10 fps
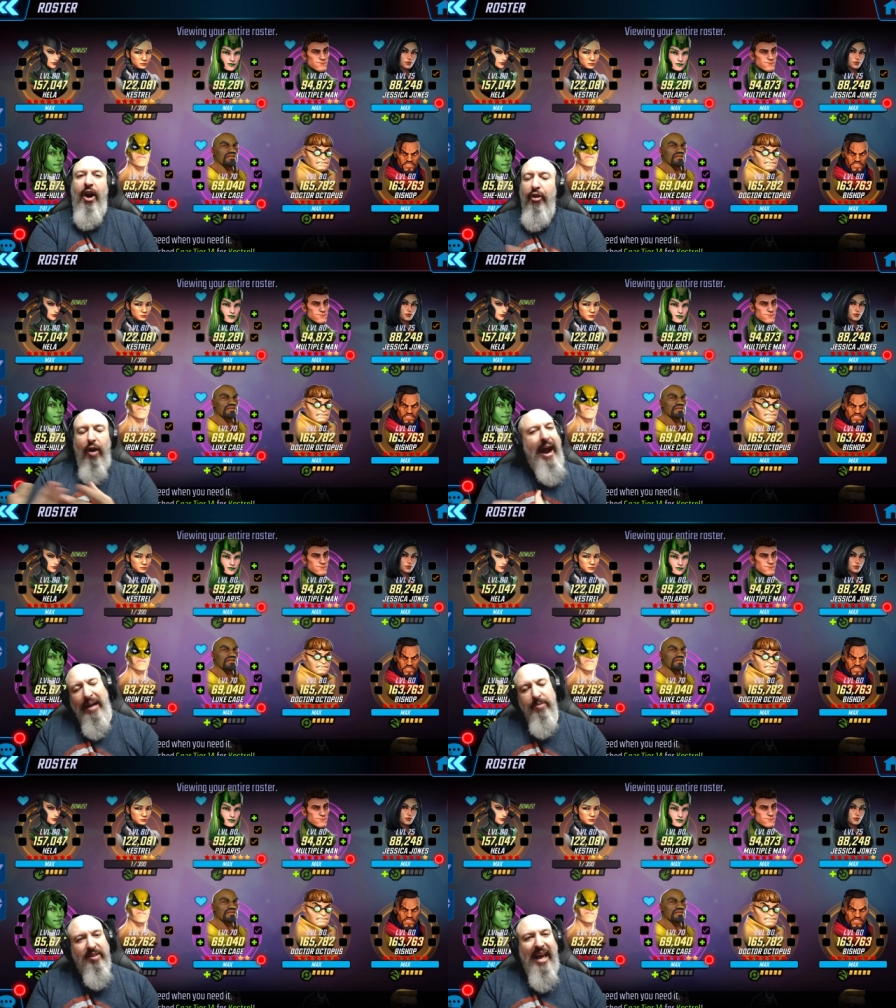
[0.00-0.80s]
other
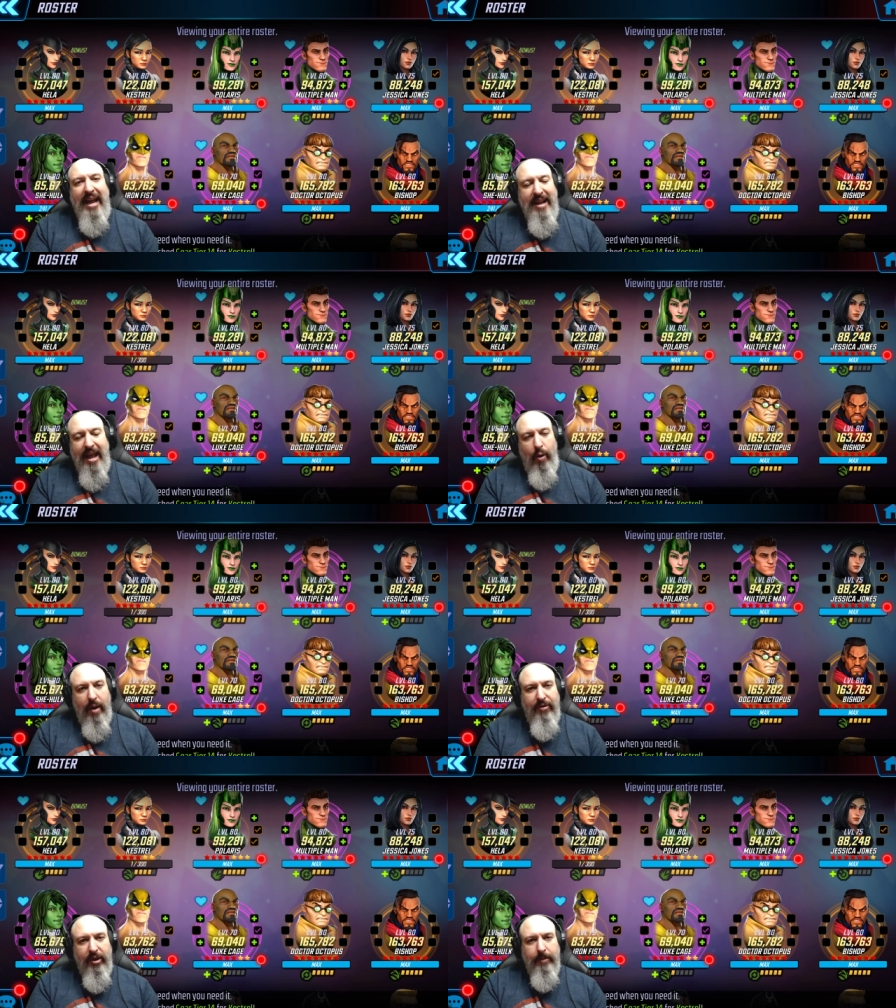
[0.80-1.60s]
items they had in an
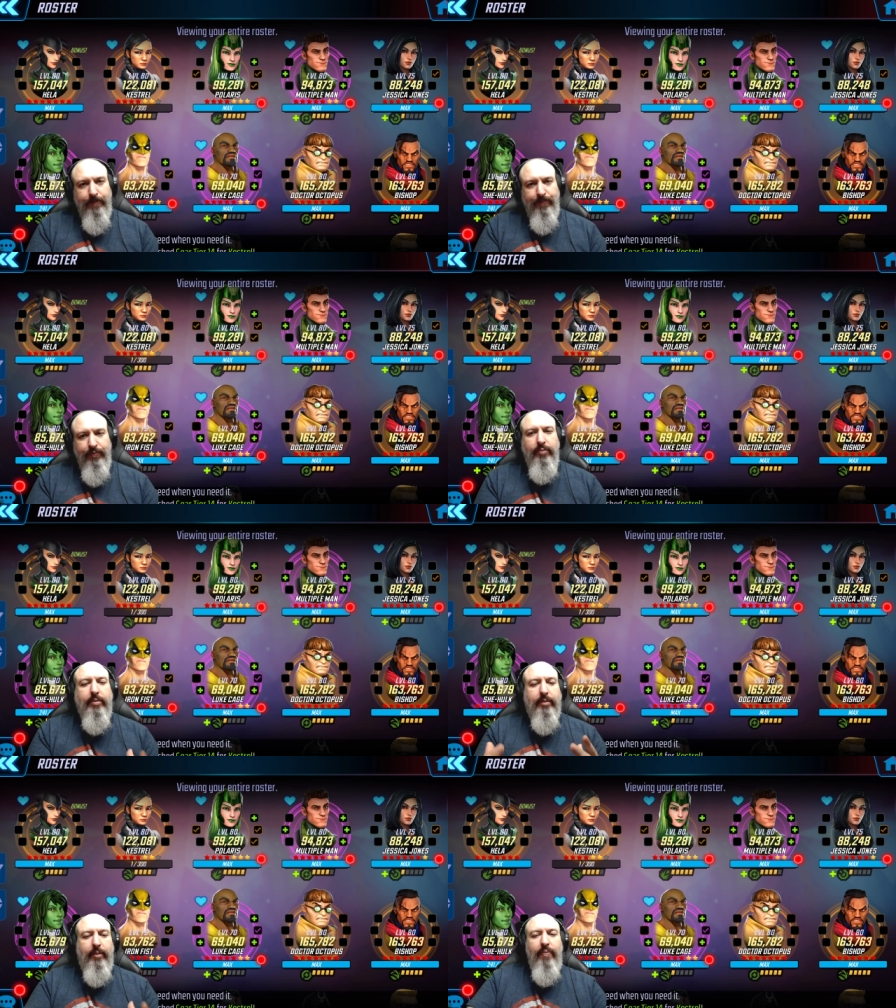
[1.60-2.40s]
offer.
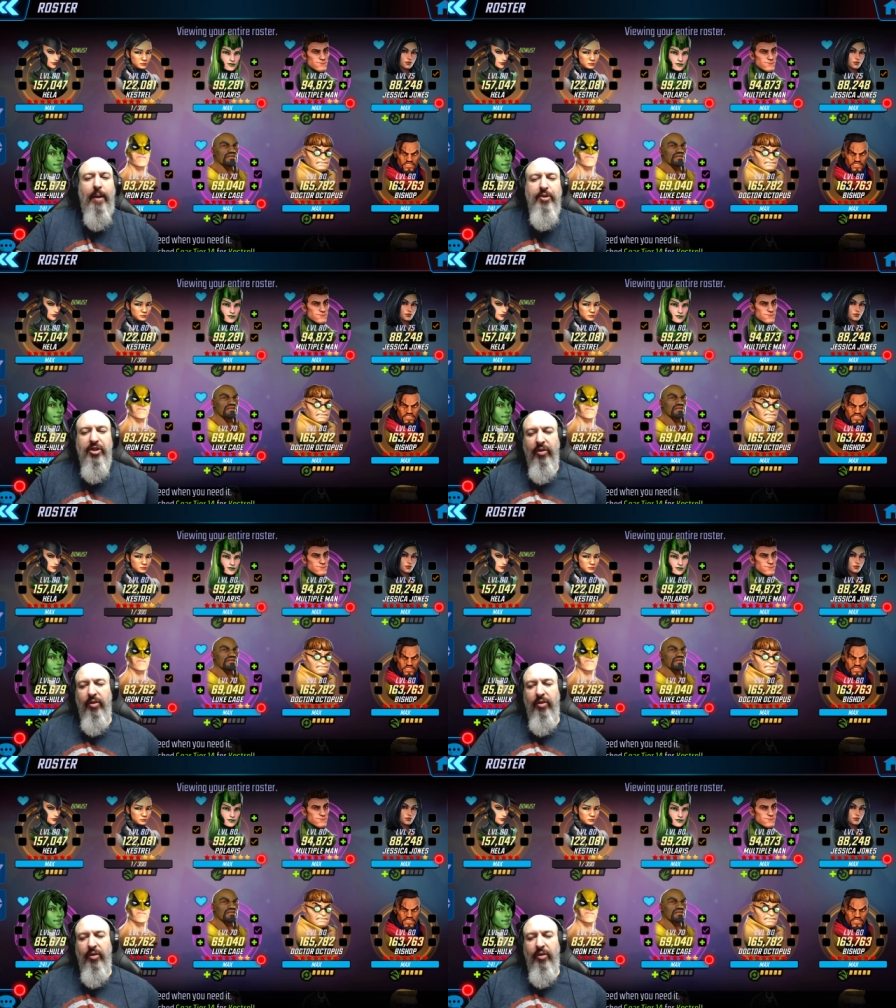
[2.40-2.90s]
I'm just a little